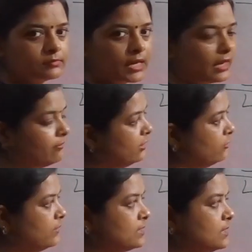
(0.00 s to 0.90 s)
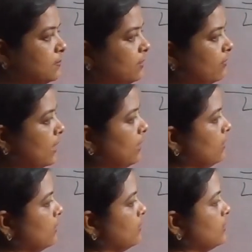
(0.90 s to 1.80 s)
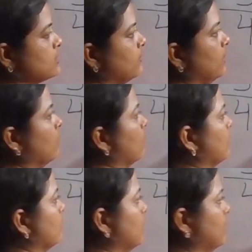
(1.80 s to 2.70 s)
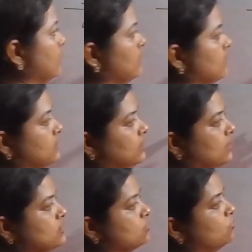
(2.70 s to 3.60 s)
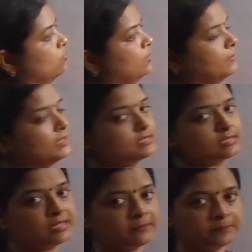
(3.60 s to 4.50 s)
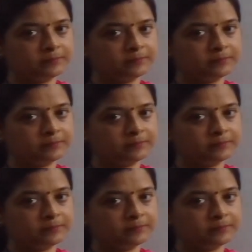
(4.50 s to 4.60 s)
And when you will simplify, this will gone, and these two remain same.